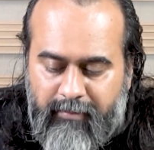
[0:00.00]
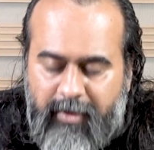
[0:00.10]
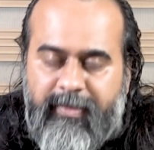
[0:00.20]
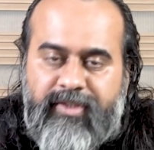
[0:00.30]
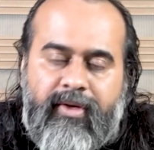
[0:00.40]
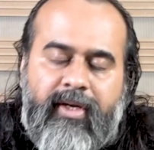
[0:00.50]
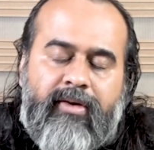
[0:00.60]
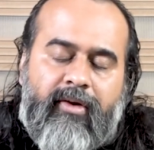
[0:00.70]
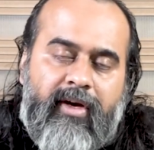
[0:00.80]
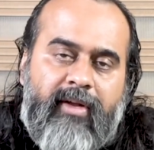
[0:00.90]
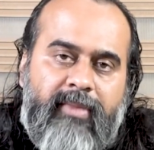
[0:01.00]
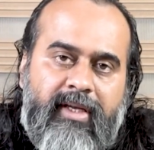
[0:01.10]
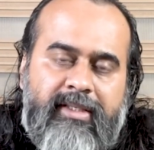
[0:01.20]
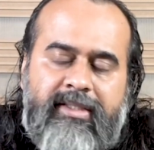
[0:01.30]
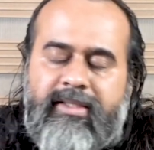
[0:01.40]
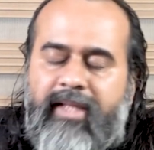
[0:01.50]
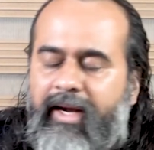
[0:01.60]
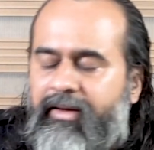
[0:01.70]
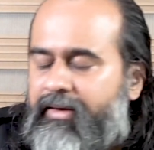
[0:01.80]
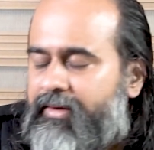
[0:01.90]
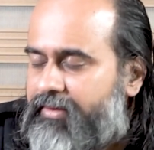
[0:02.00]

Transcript: Parmeshwari, it only means that